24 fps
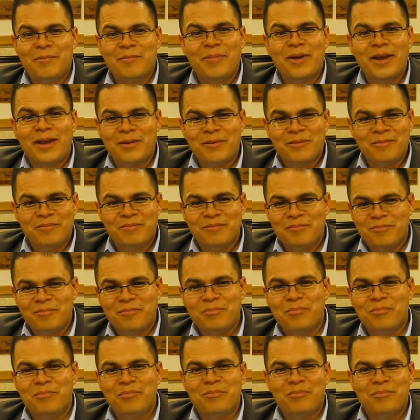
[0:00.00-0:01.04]
by
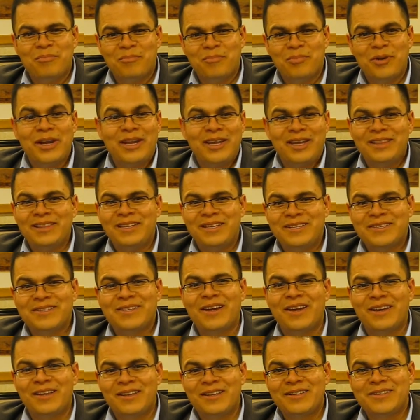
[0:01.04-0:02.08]
breaking these
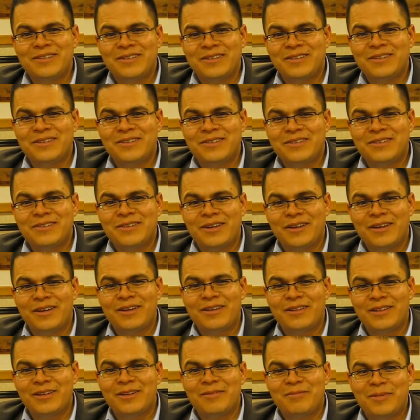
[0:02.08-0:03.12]
silences,
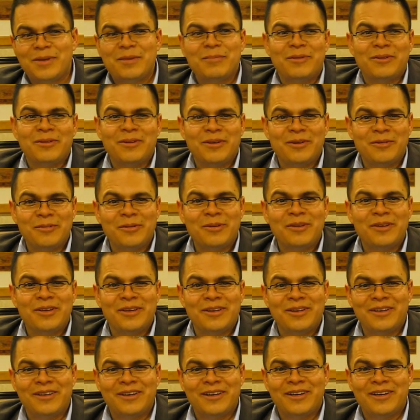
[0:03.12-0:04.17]
I think people are really
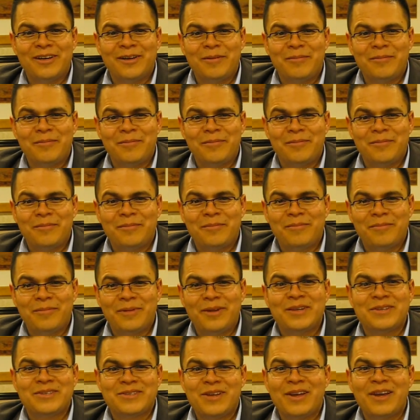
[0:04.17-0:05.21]

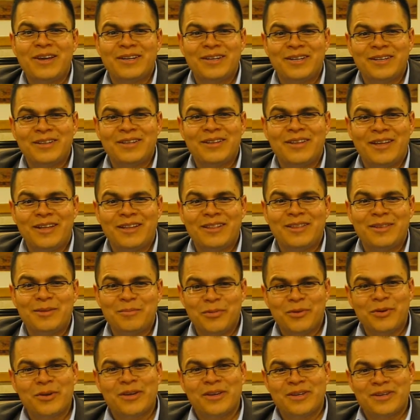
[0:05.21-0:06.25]
excited that the
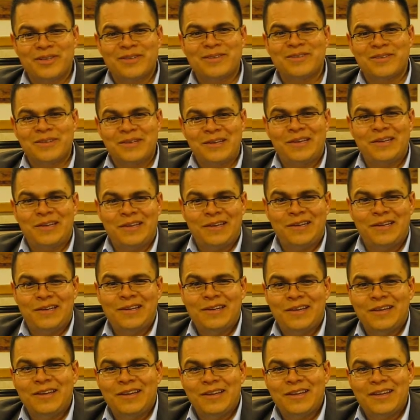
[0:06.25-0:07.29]
book is
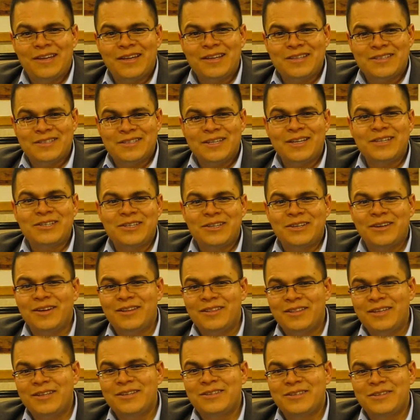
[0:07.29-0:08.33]
touching
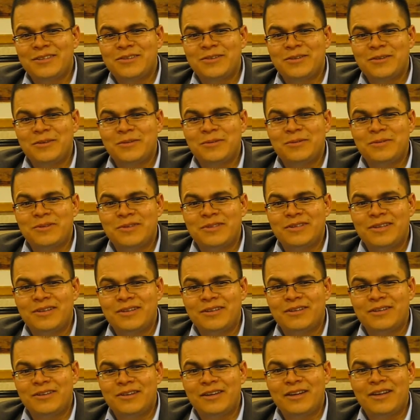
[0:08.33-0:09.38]
on these issues.
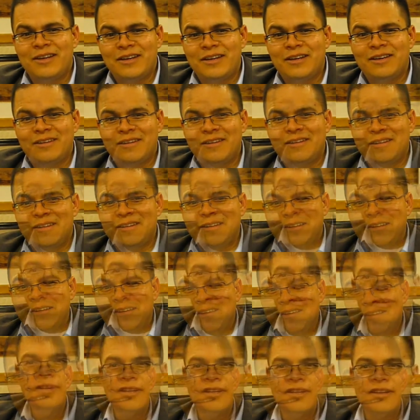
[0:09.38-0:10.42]
And I see the
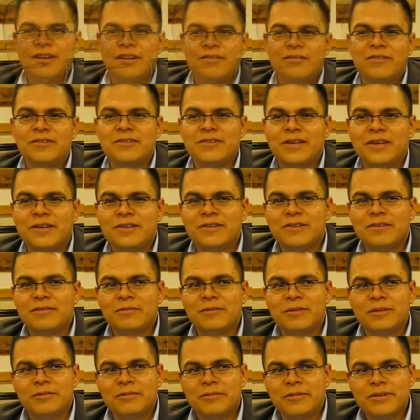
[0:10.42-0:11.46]
book in conversation
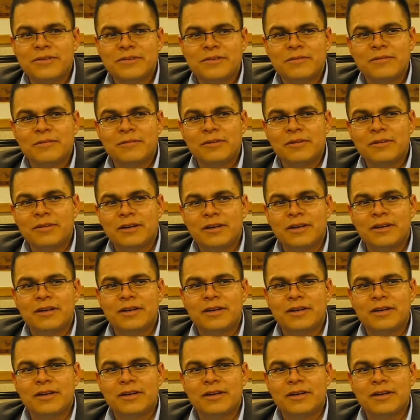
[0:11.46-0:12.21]
with recent work